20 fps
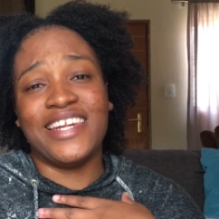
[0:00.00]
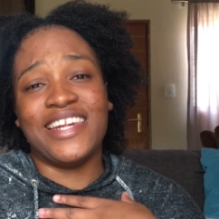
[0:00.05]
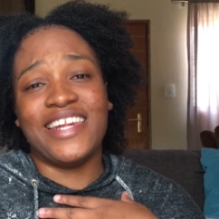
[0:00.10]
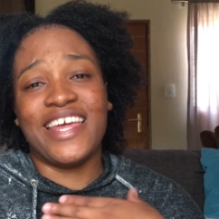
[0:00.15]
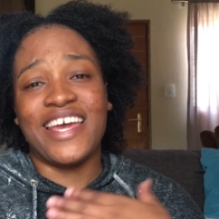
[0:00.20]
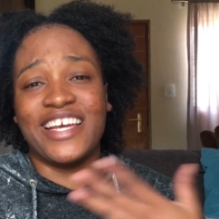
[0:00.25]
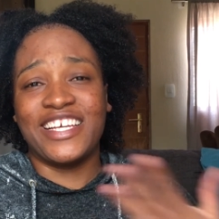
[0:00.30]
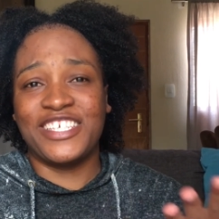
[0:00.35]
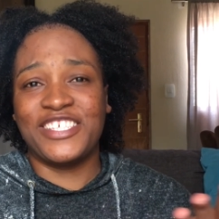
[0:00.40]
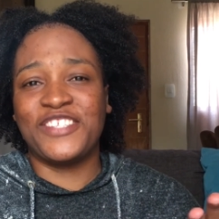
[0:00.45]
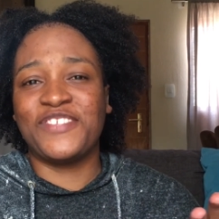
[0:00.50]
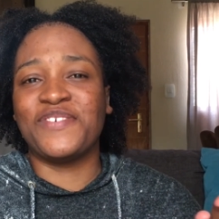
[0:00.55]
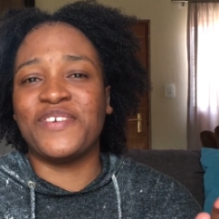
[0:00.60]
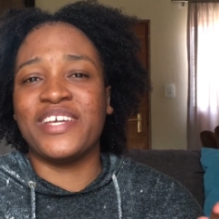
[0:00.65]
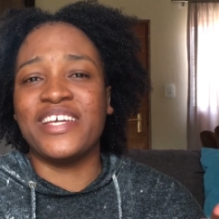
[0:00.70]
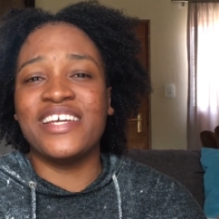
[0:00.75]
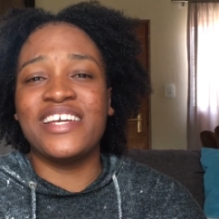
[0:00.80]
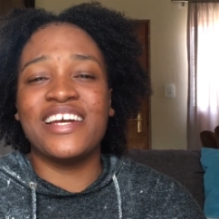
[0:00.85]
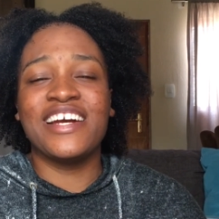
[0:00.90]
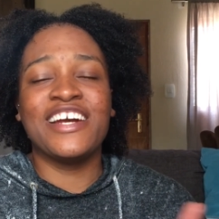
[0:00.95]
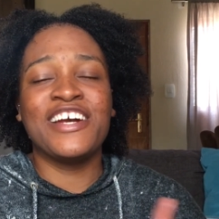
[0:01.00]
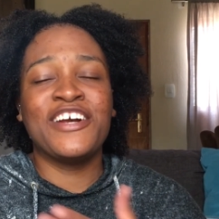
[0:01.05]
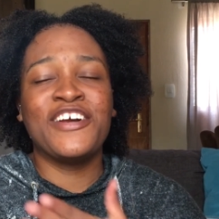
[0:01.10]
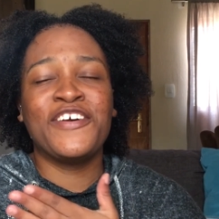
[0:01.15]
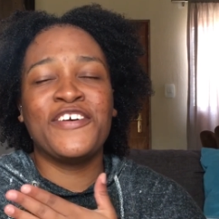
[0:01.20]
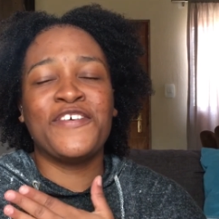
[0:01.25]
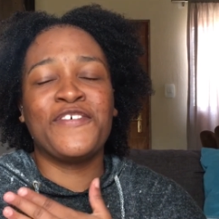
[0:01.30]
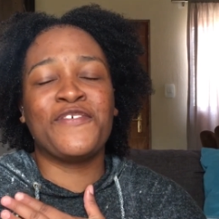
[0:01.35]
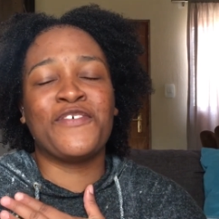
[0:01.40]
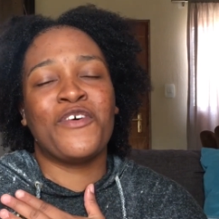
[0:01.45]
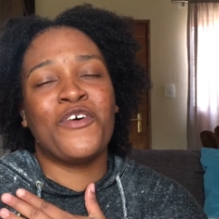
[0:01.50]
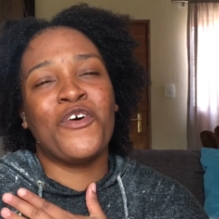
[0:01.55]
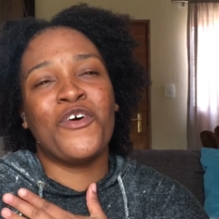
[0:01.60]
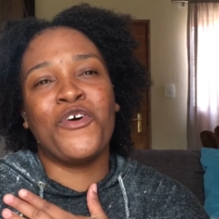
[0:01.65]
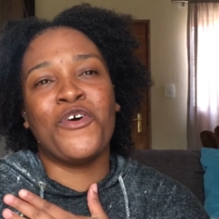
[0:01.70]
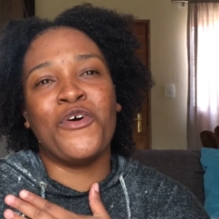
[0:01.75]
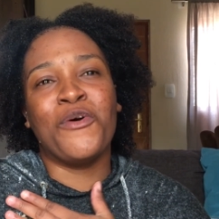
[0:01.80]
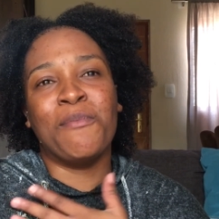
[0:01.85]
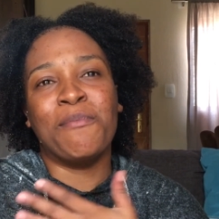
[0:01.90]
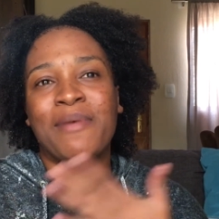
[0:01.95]
next week
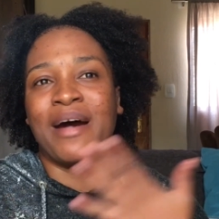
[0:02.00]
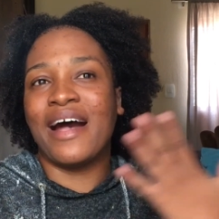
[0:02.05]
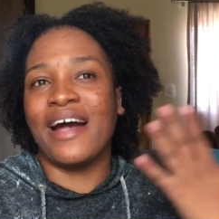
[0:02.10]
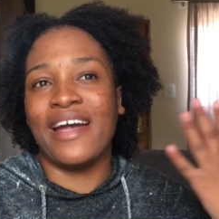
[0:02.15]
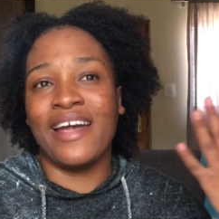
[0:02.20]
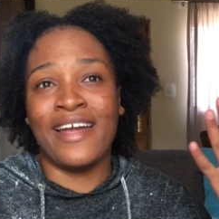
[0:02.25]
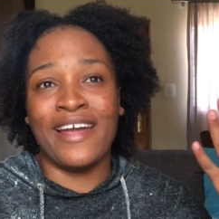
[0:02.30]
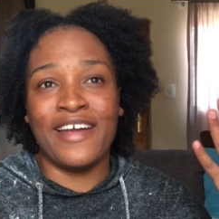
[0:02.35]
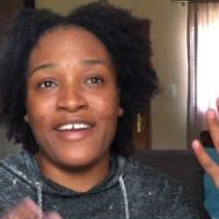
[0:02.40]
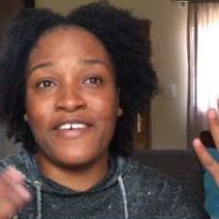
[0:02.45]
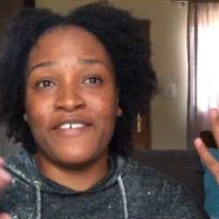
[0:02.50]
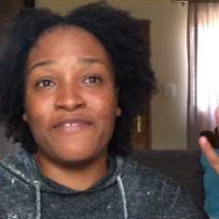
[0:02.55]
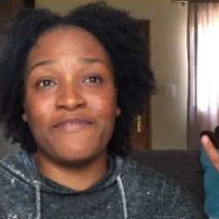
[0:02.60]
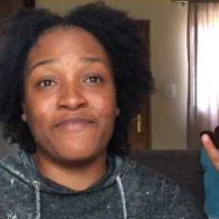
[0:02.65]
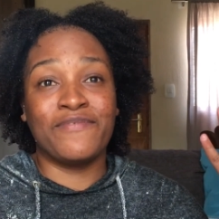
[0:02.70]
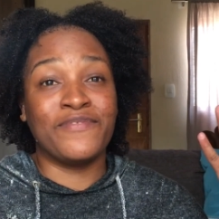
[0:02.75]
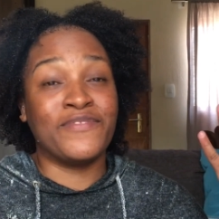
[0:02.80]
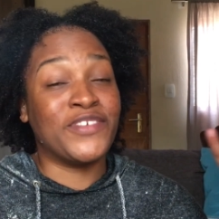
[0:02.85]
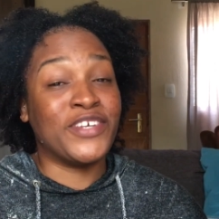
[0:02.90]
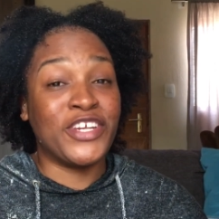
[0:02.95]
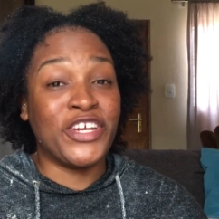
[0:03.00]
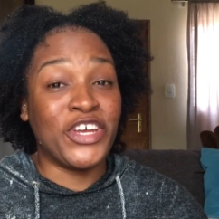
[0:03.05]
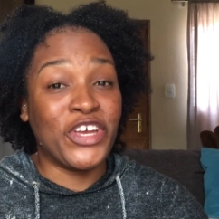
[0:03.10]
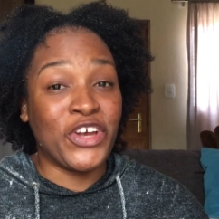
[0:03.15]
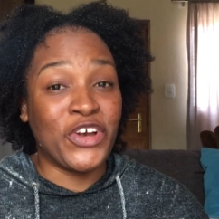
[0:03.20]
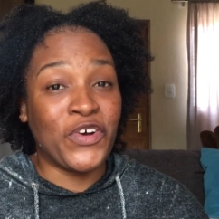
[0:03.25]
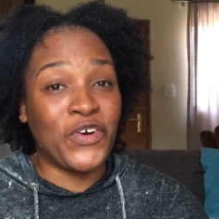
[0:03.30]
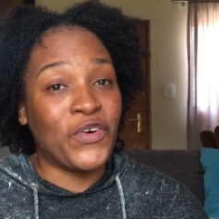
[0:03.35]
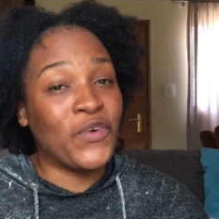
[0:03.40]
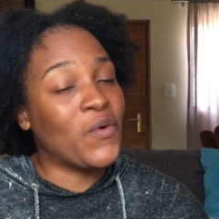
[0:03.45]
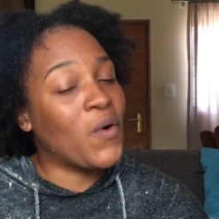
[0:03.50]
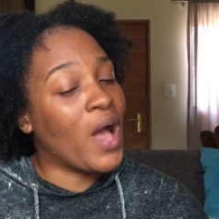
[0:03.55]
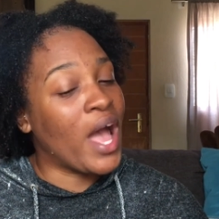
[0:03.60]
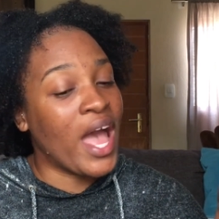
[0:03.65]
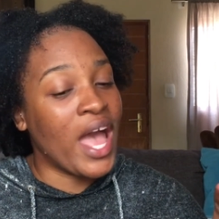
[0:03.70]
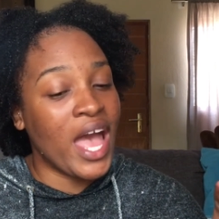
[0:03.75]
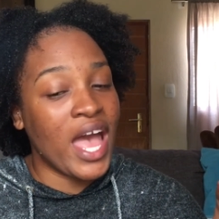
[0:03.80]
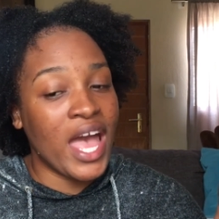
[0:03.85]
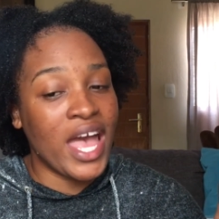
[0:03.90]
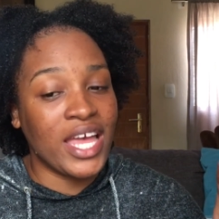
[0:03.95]
for my video
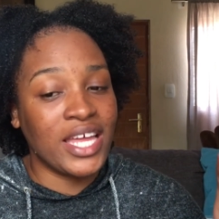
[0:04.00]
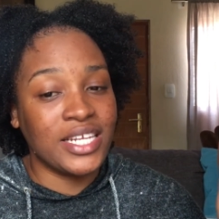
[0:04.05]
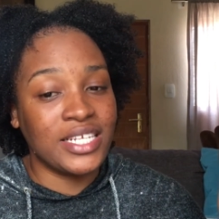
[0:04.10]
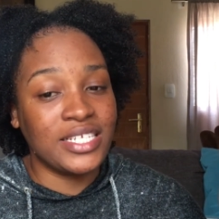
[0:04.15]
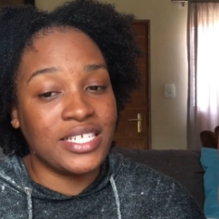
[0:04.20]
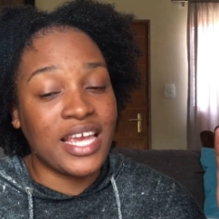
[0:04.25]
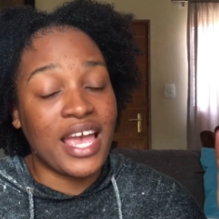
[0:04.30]
and